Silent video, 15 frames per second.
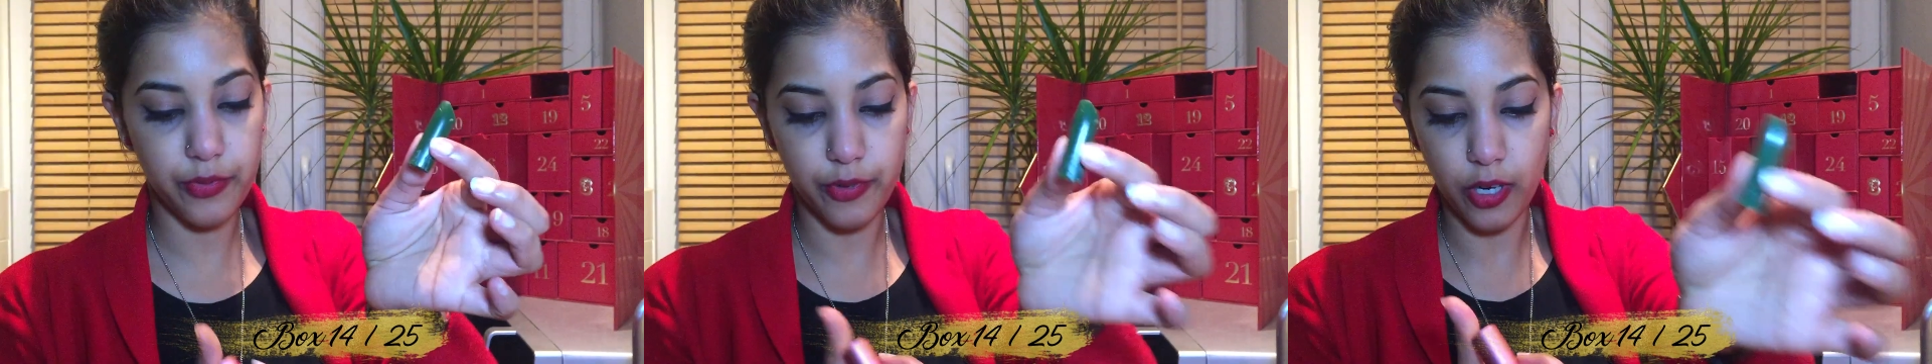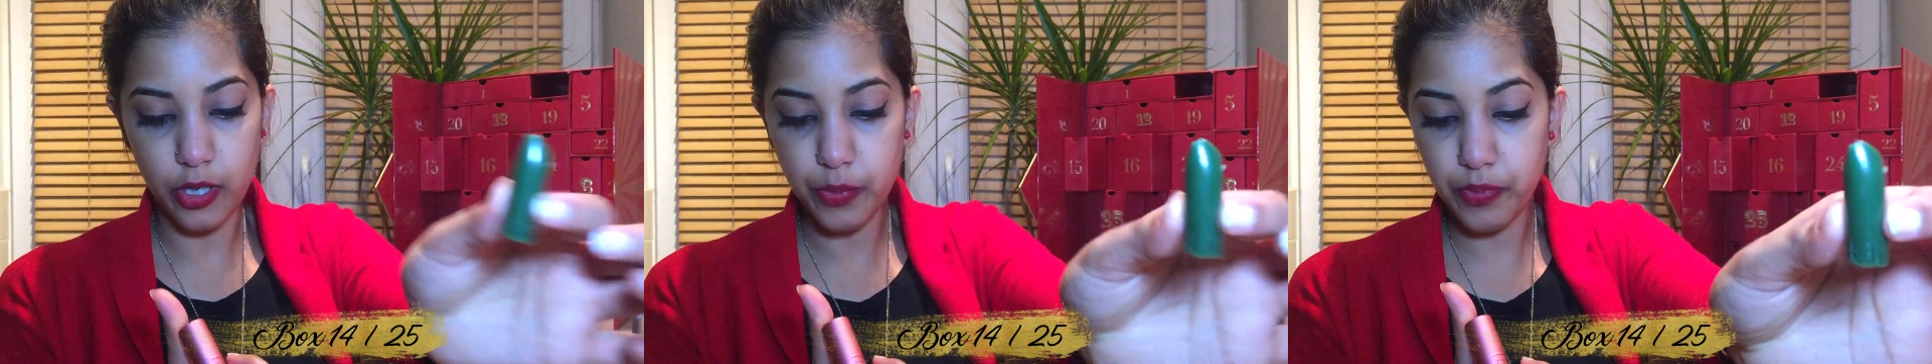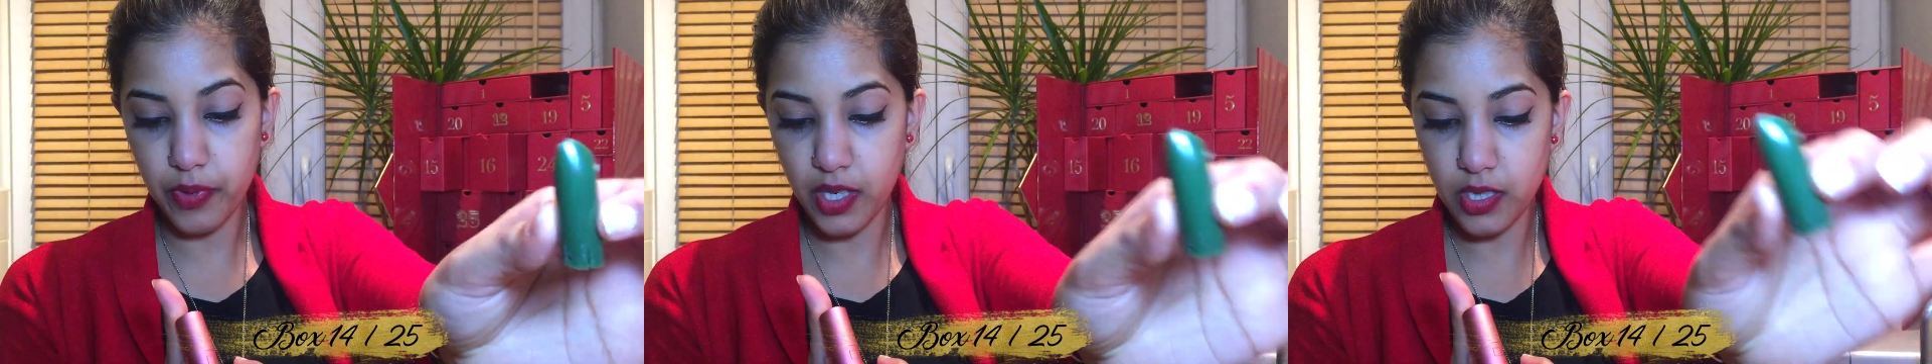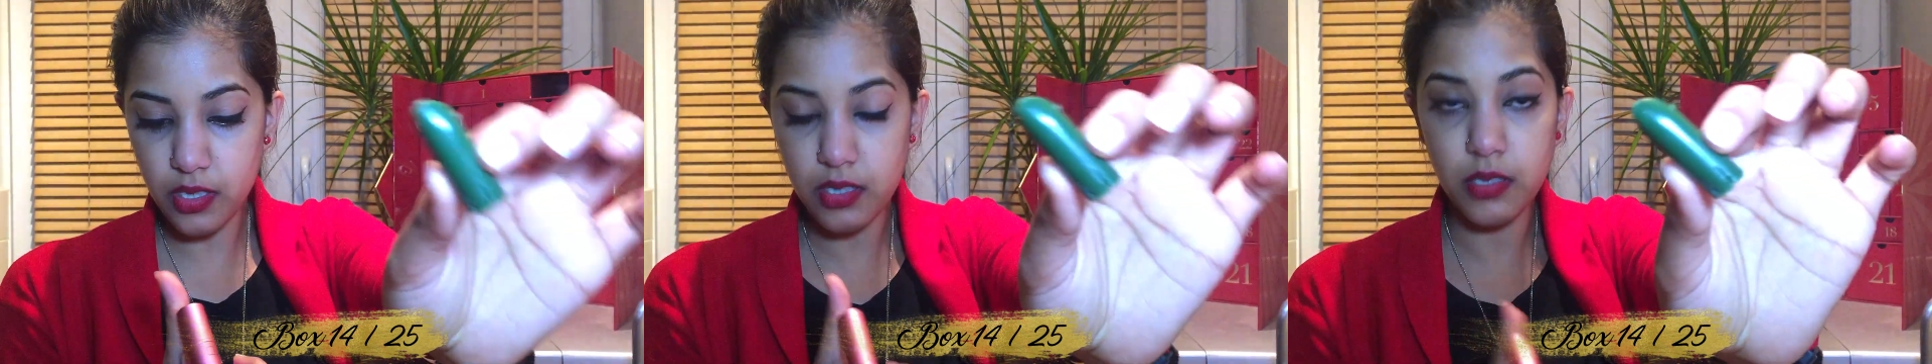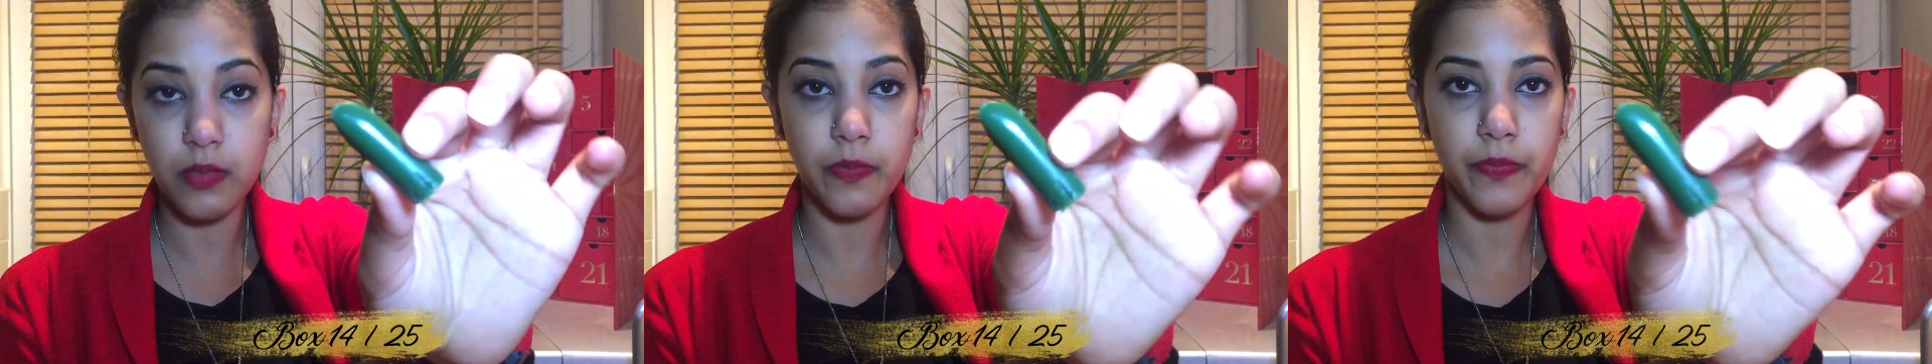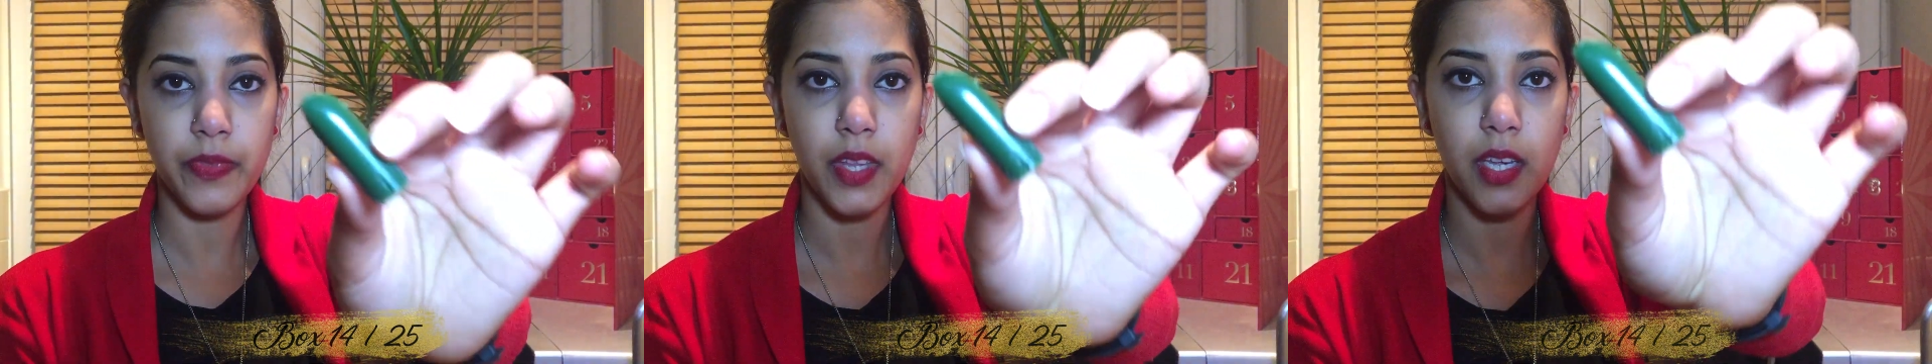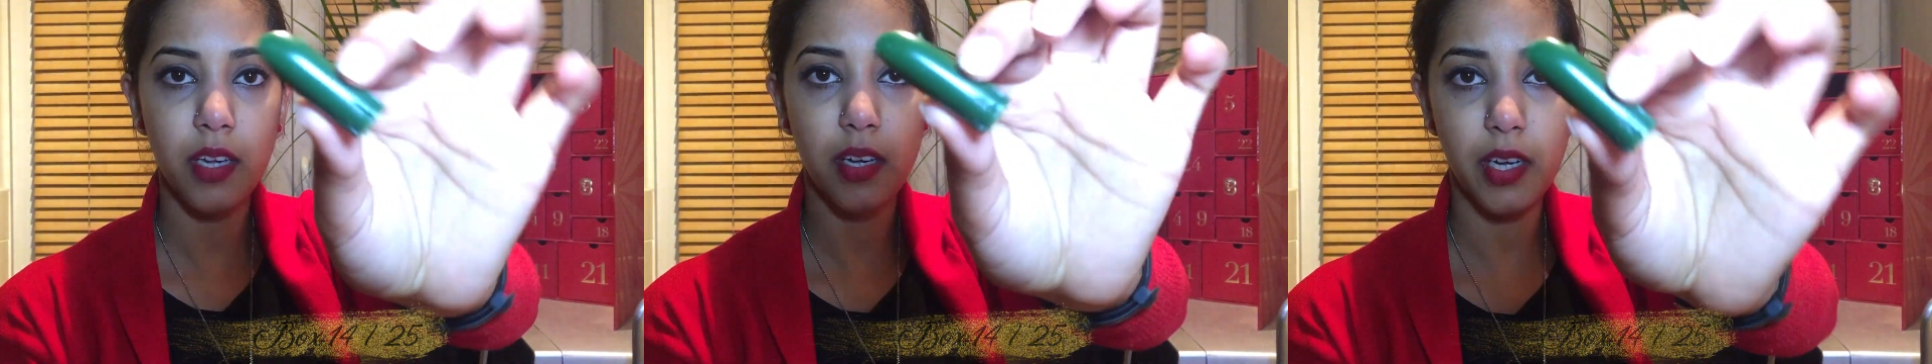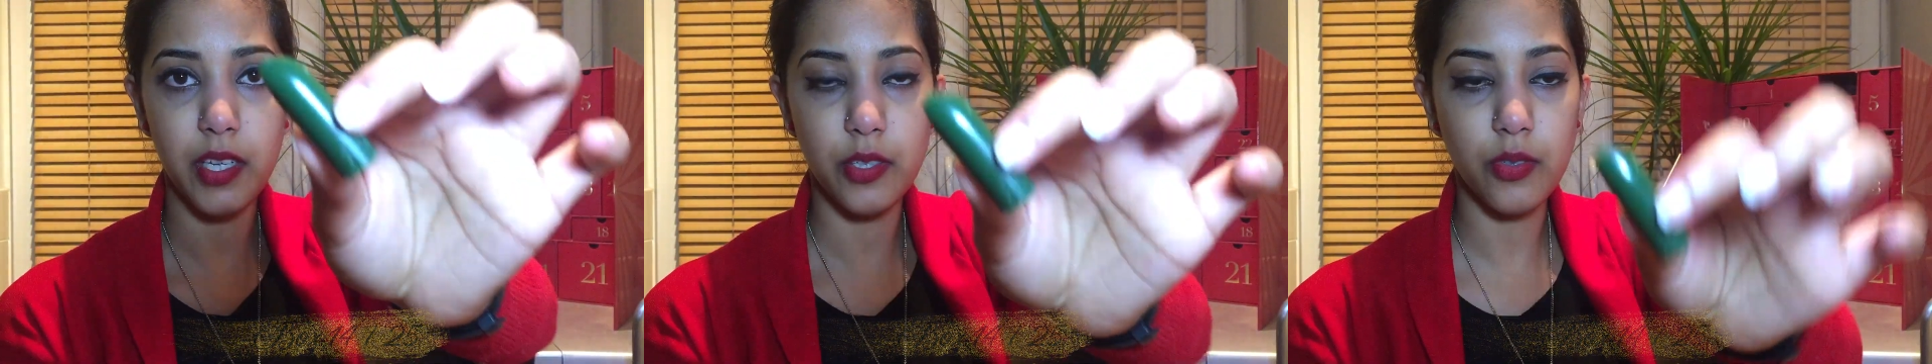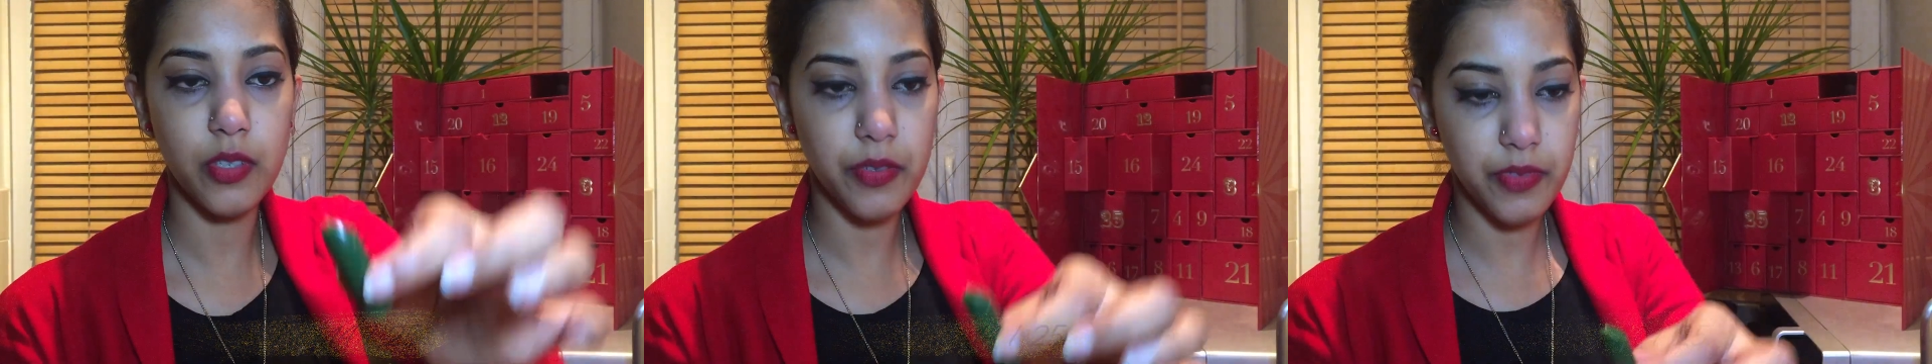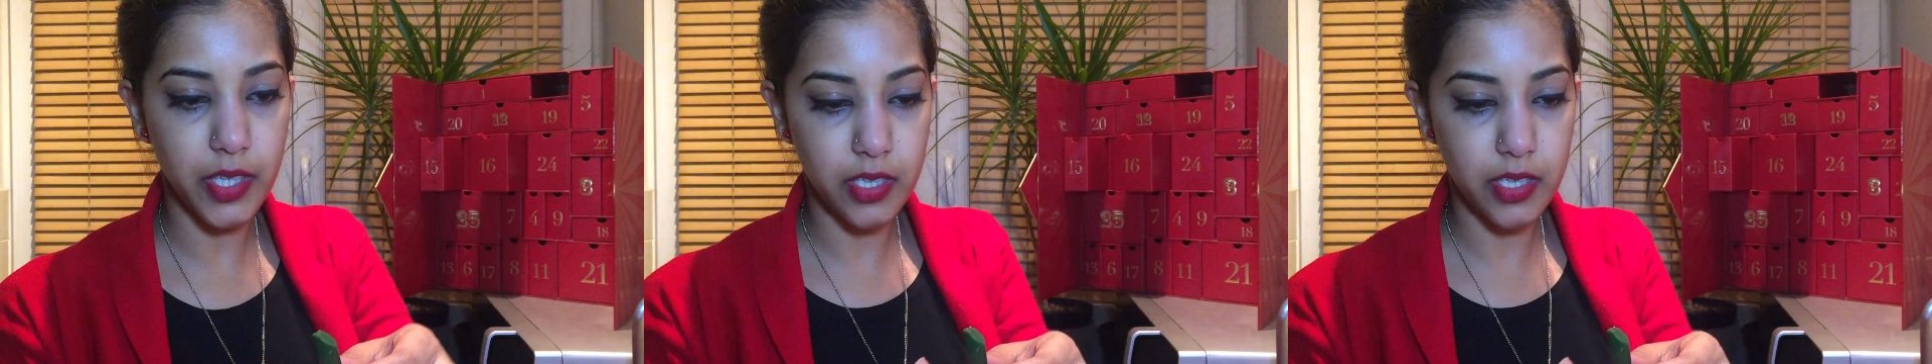Frog Prince. I don't know if